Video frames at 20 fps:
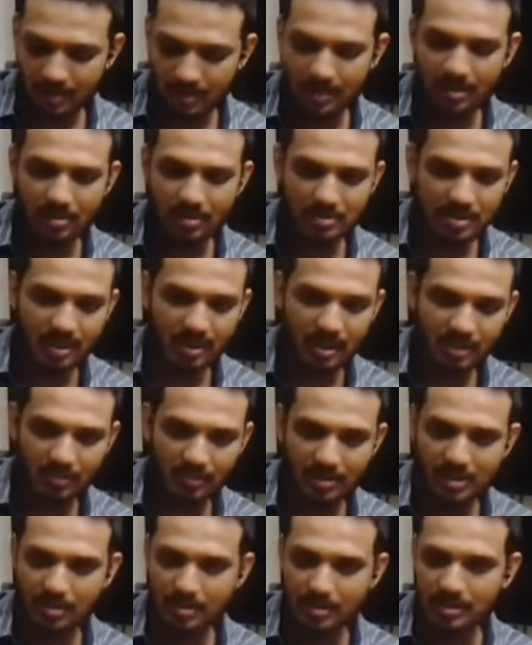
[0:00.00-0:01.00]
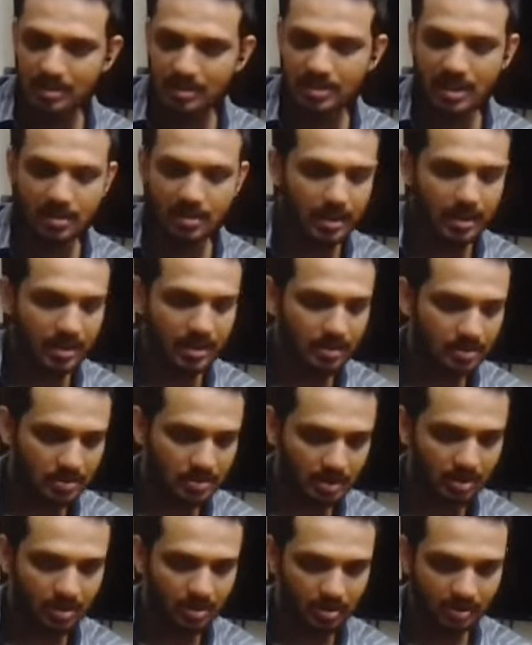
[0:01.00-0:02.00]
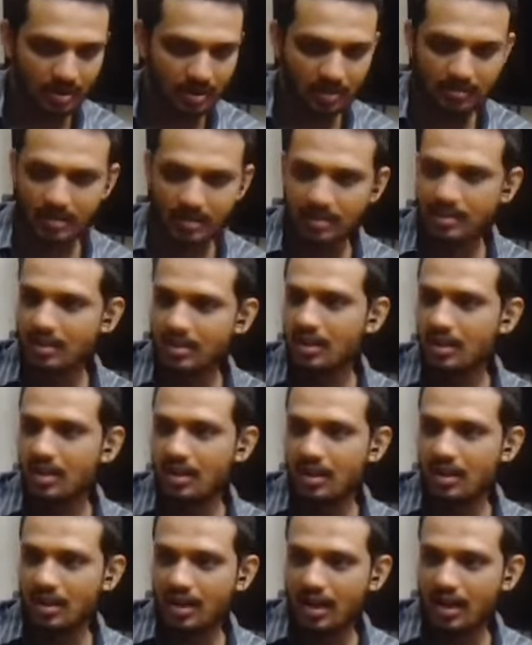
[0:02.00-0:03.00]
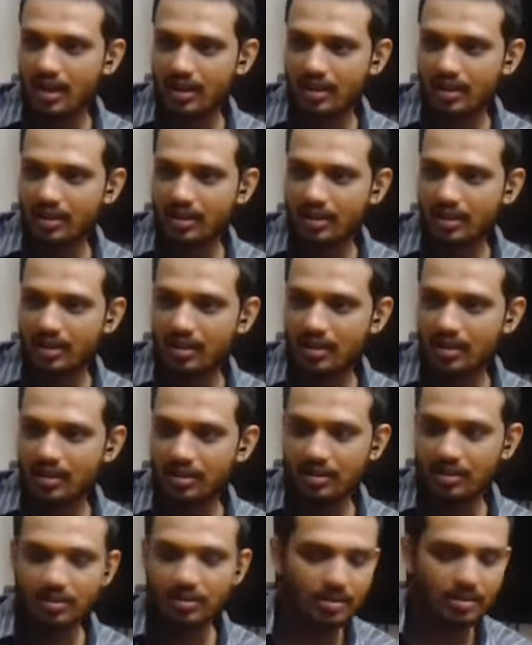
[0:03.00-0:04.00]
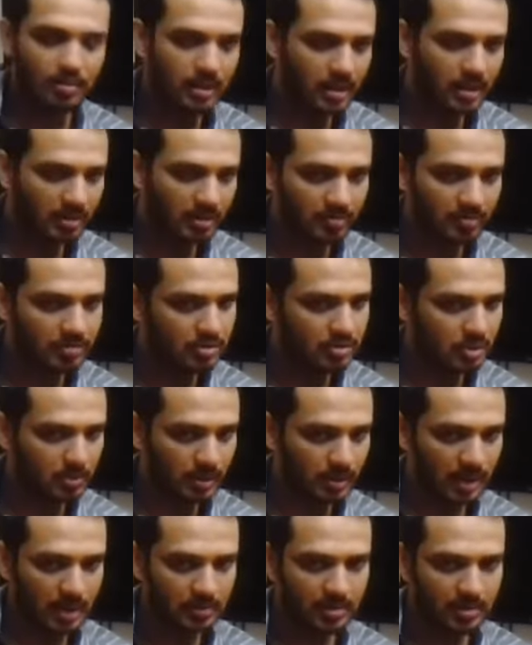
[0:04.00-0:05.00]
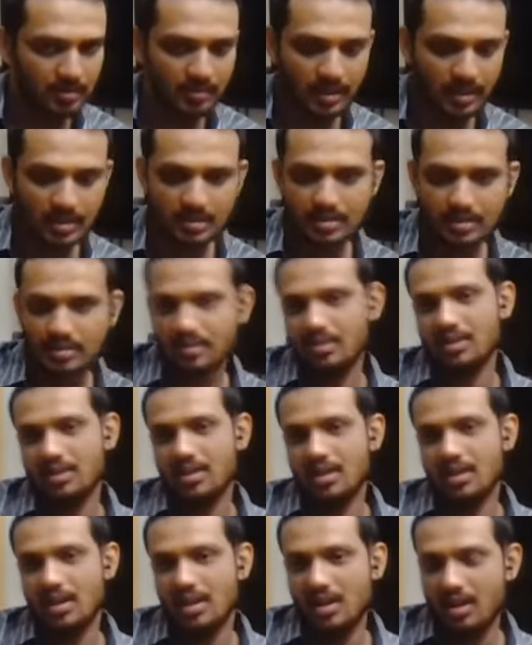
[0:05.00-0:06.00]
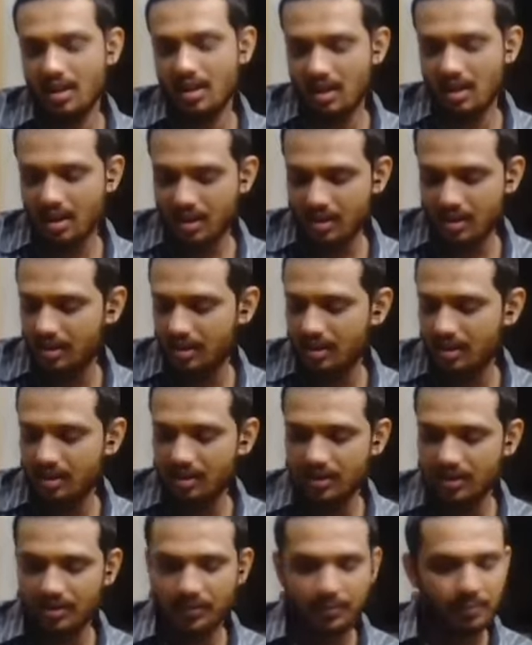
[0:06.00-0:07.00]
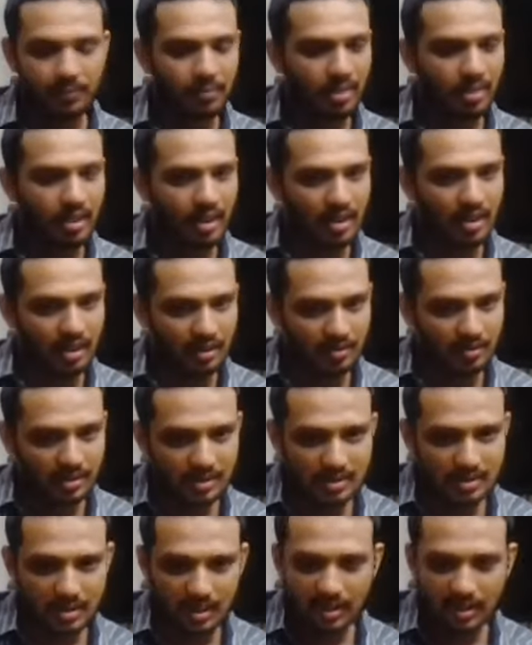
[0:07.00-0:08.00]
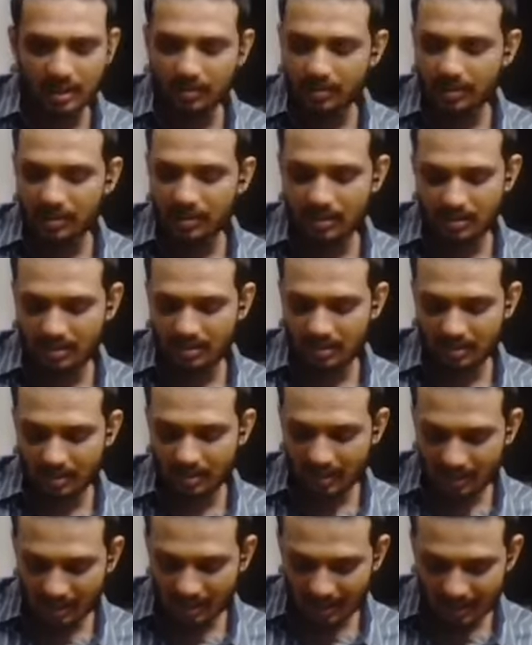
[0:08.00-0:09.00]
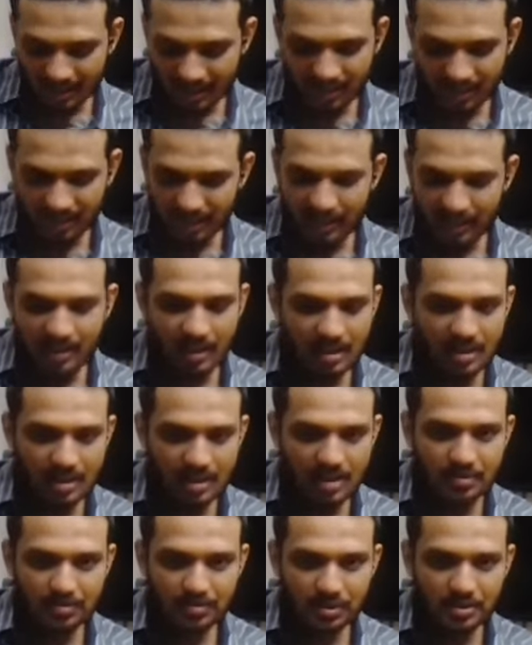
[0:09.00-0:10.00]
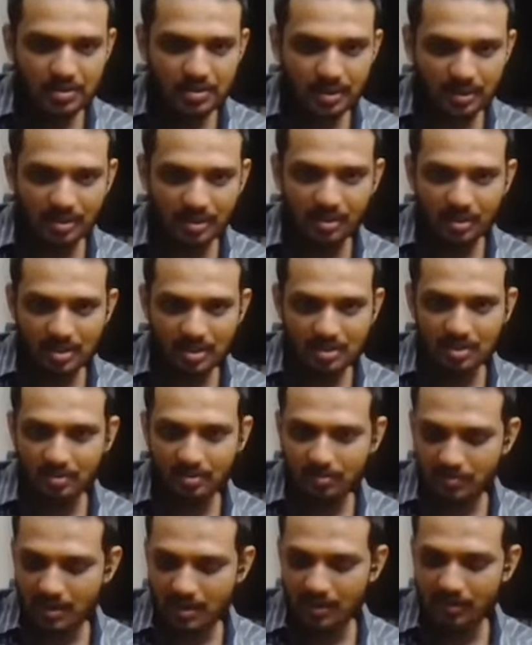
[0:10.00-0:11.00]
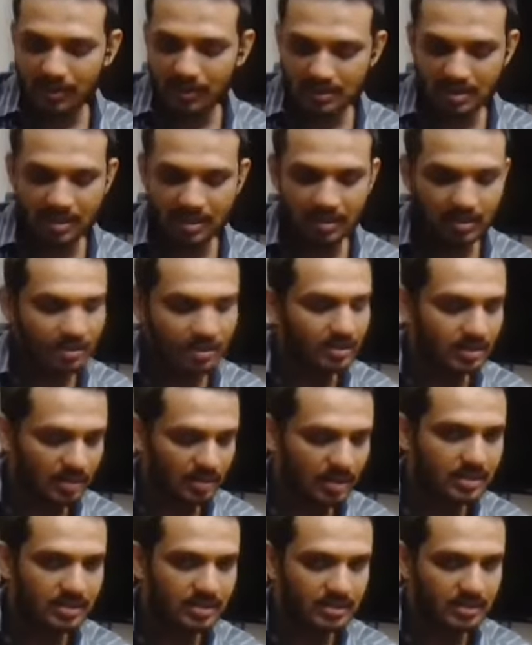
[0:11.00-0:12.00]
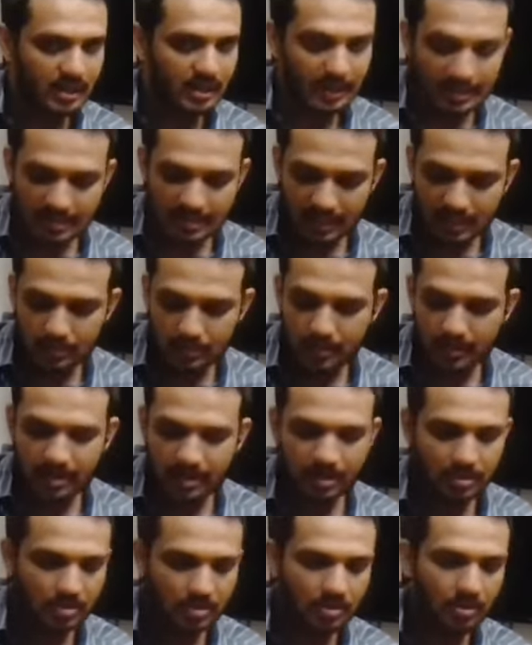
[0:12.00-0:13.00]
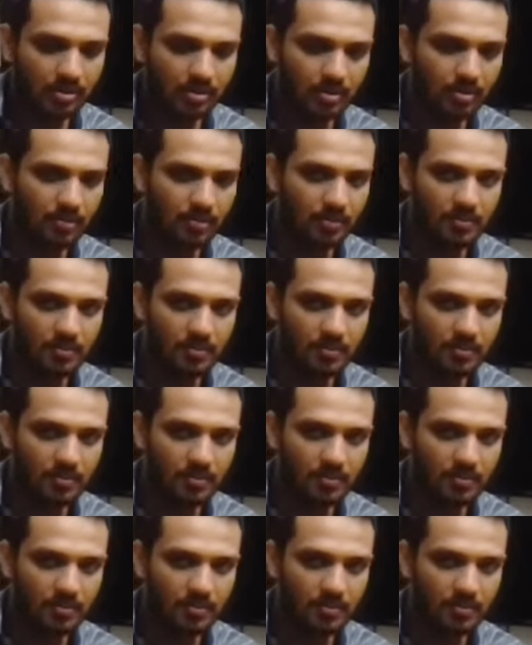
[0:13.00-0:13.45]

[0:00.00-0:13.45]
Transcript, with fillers: build using conventional methods can be done using contour crafting and uh, you could build it super rapid fast and uh, will say it will uh, in near future the cost of manufacturing is it is expected to go